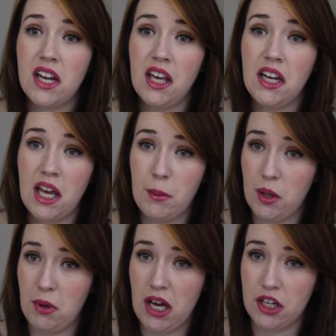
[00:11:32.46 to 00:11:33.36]
any name on
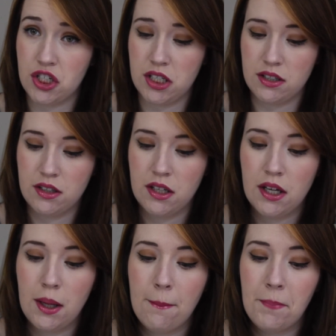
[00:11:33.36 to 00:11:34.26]
the packaging,
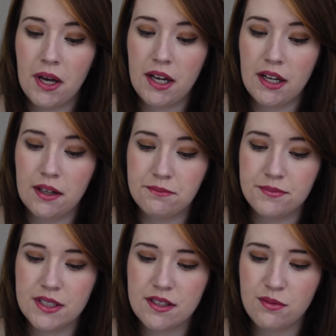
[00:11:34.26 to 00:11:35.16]
but
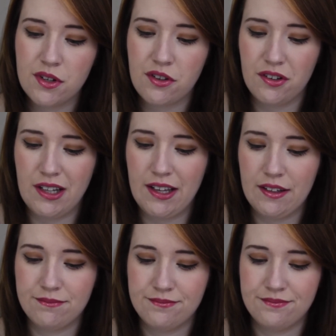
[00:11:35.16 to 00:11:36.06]
this is one of their,
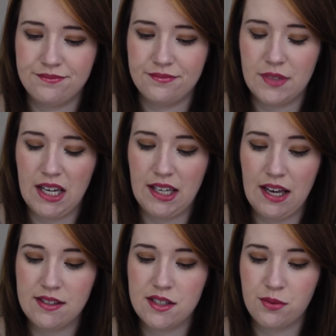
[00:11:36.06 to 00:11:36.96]
like, I
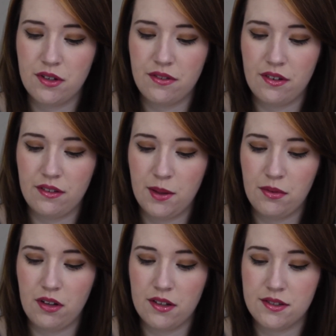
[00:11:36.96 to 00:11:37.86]
guess it's one of their lip
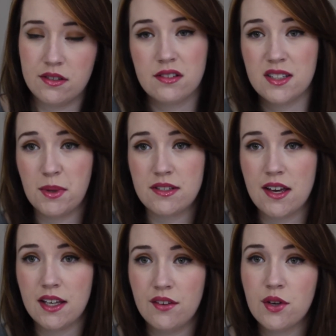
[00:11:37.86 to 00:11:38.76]
glosses. It's the best
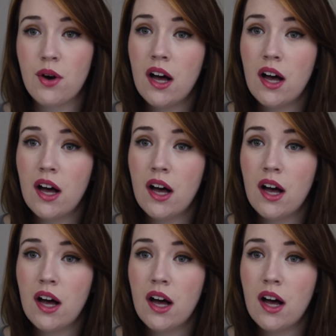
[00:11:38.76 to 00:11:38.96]
I can give you.